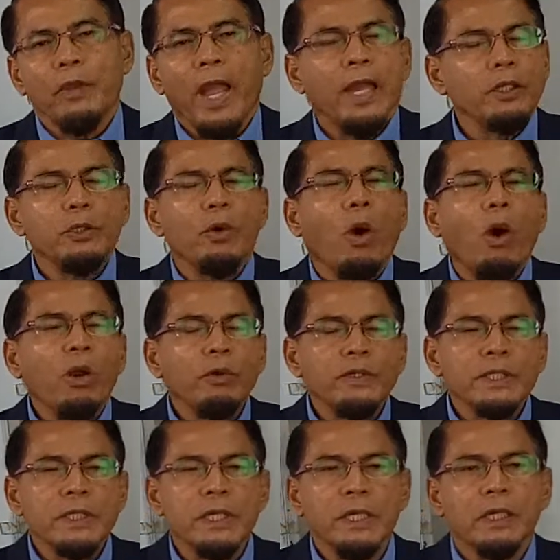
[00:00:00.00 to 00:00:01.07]
And you
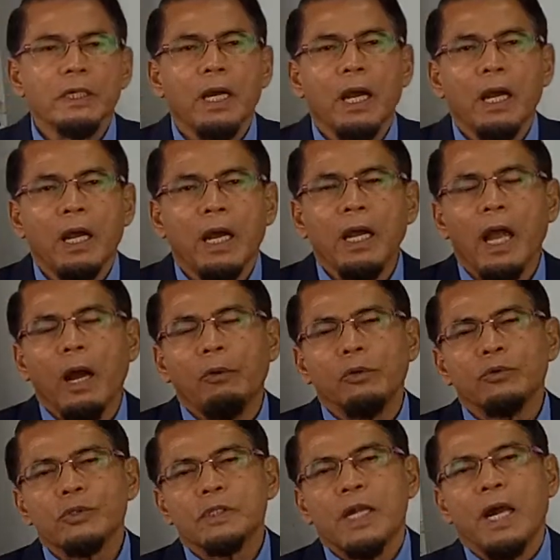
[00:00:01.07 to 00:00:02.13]
always hear
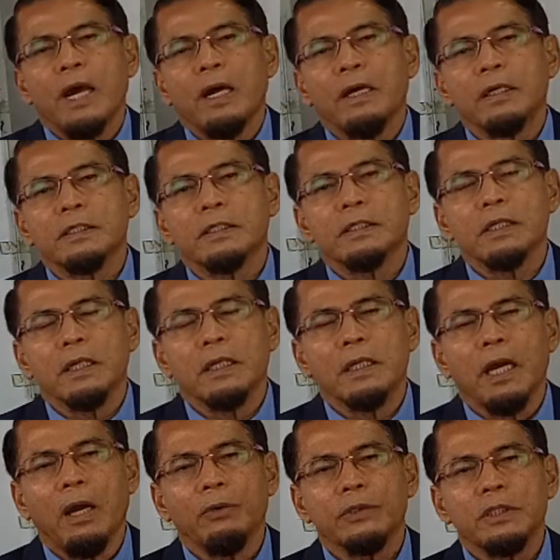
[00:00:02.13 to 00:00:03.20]
our ustads,
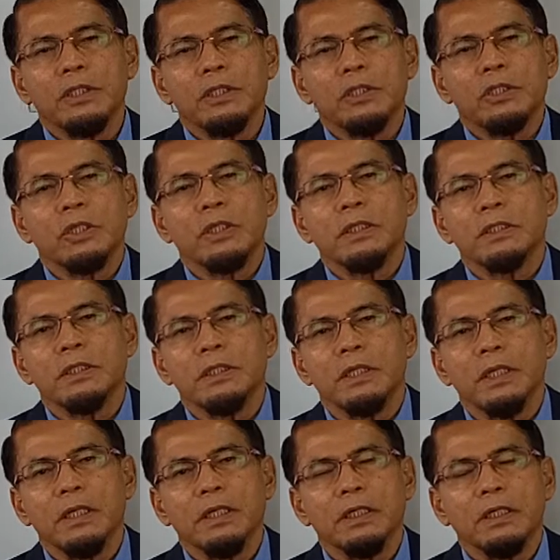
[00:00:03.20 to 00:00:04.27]
our teachers in
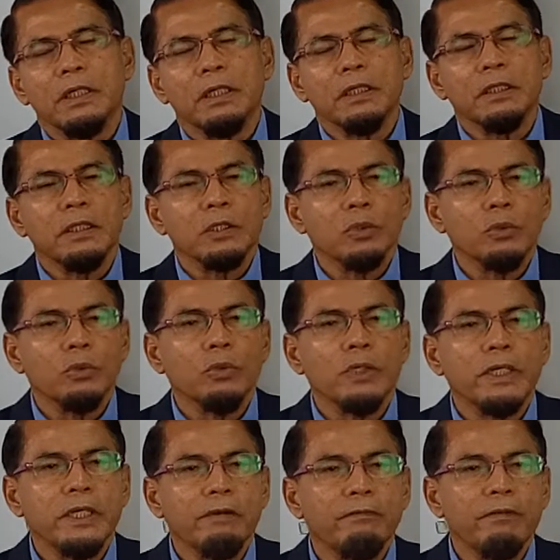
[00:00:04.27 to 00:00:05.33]
the
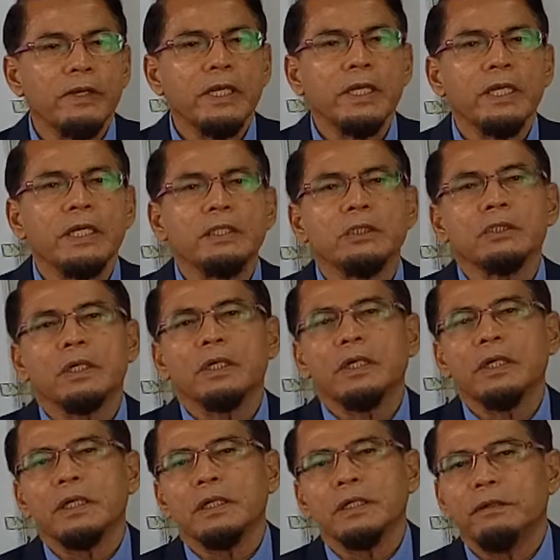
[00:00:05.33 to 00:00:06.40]
school, in the village,
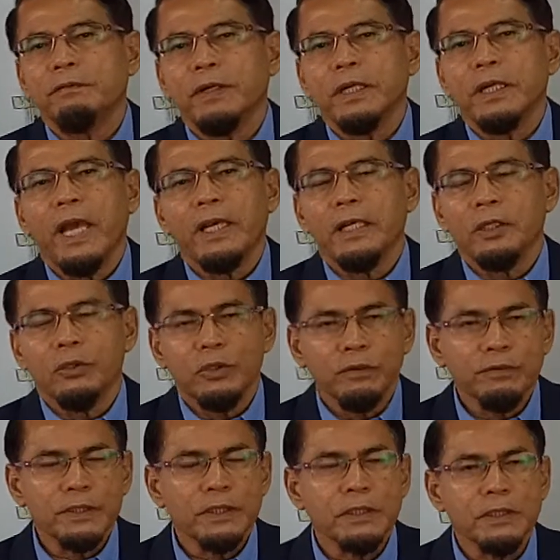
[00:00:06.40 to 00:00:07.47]
even at the
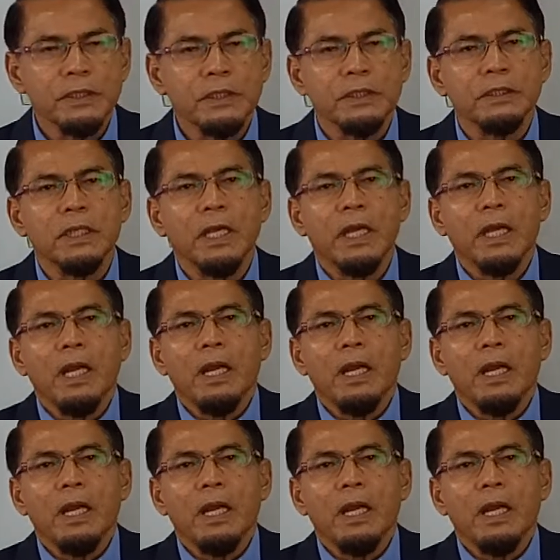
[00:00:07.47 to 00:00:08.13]
universities,